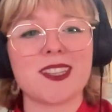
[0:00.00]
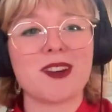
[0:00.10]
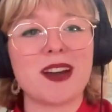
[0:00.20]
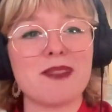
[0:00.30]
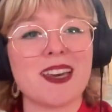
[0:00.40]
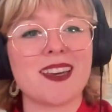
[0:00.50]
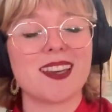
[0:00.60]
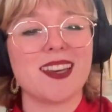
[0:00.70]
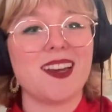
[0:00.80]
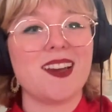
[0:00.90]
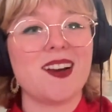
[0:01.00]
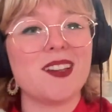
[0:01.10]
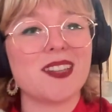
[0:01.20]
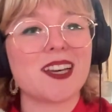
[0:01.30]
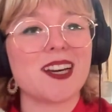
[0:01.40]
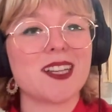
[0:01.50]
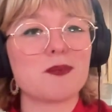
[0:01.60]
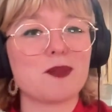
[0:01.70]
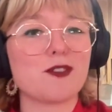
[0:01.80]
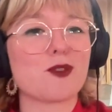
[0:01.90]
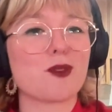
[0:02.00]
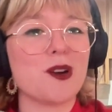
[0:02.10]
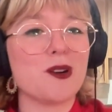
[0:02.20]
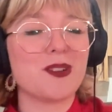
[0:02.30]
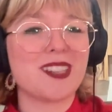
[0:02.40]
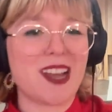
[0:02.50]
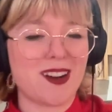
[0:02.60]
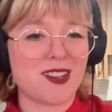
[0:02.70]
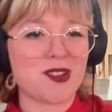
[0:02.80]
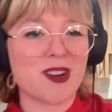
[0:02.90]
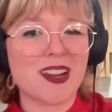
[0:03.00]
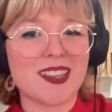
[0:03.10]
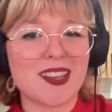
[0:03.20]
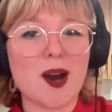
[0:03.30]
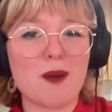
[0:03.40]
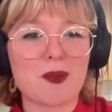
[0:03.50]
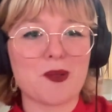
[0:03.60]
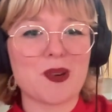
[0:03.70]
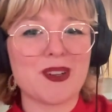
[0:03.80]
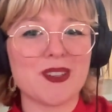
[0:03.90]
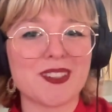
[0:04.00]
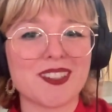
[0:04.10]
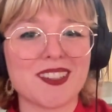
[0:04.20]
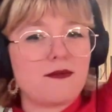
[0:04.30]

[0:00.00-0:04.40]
So I'm like on the cusp of crone territory in the opera world.